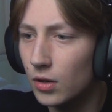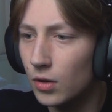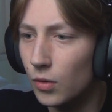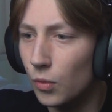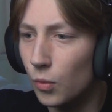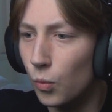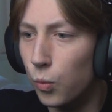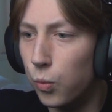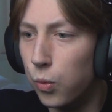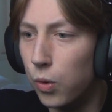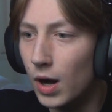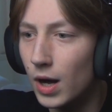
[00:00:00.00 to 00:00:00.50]

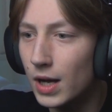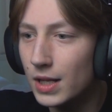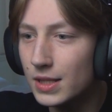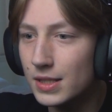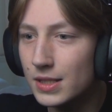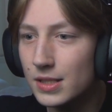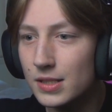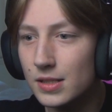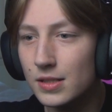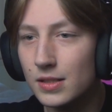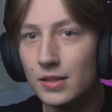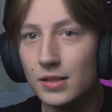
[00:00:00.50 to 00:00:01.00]

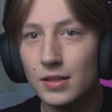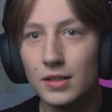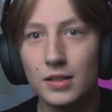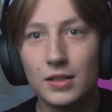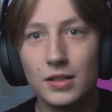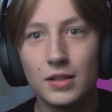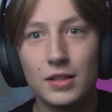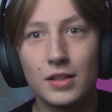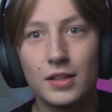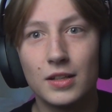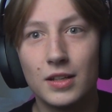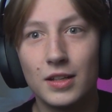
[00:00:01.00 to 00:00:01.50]
What
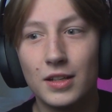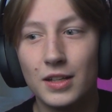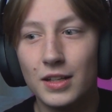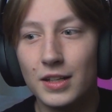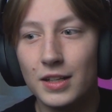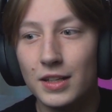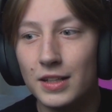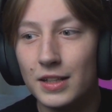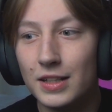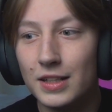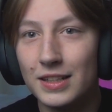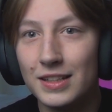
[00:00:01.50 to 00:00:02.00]

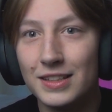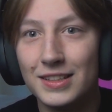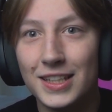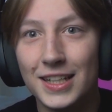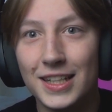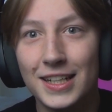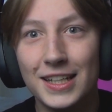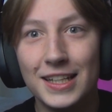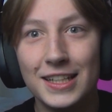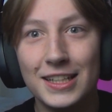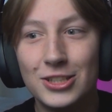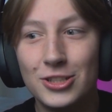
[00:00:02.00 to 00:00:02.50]

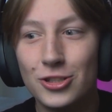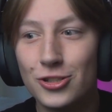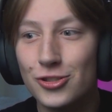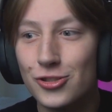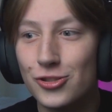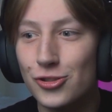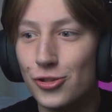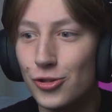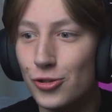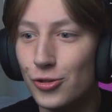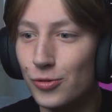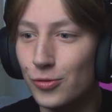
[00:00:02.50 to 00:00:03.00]
did he
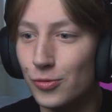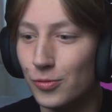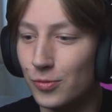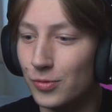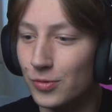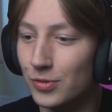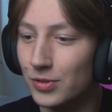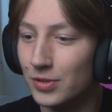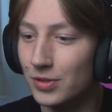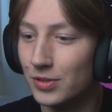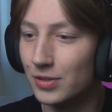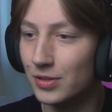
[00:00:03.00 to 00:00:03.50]
just do?
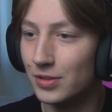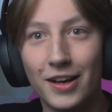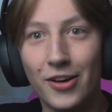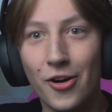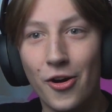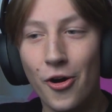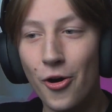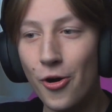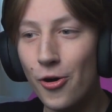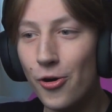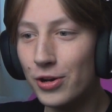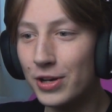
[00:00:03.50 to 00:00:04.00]

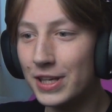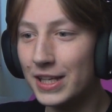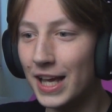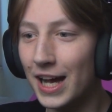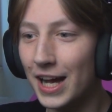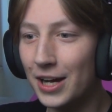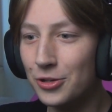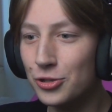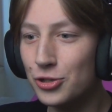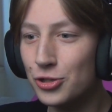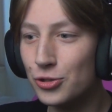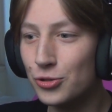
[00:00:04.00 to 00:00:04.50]
Houki,
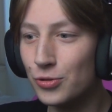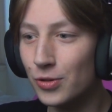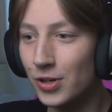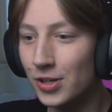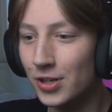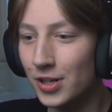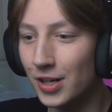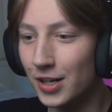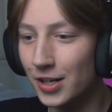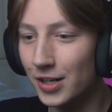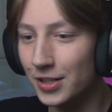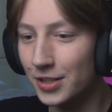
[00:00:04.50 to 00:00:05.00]
how strong
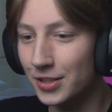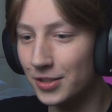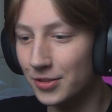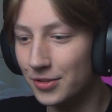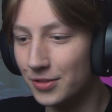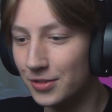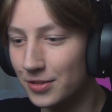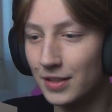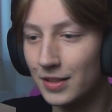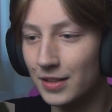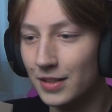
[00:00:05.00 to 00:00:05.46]
are you?